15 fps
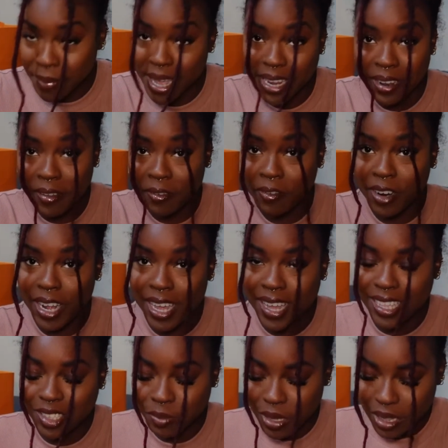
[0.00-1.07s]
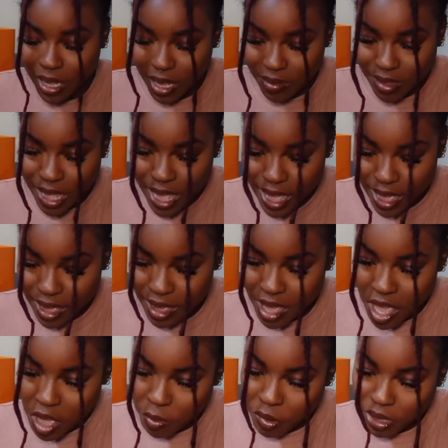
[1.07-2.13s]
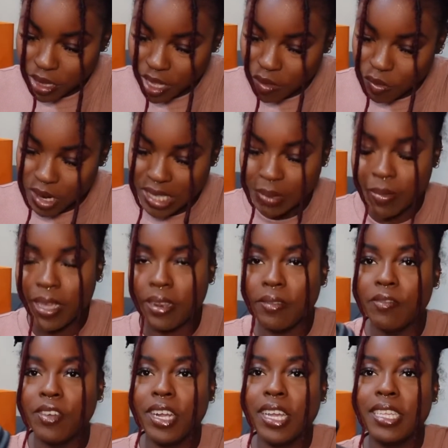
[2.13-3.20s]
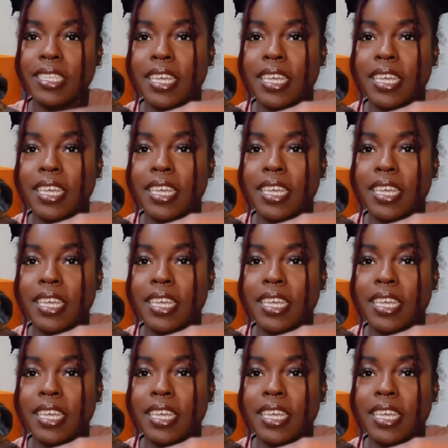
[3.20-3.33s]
made in France. We love that. We love when it's made in France,